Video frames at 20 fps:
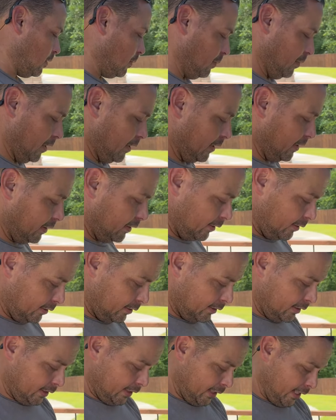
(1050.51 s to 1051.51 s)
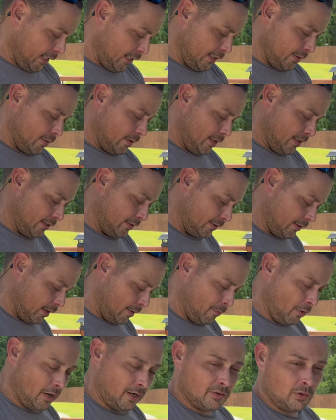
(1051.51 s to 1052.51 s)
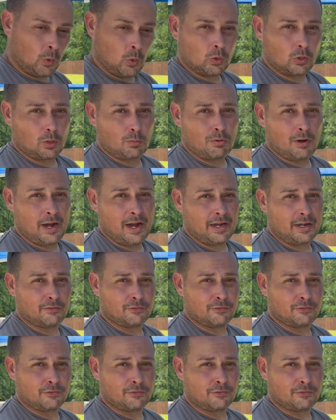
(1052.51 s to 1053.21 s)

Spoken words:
But anyway, I'm gonna have to order a bracket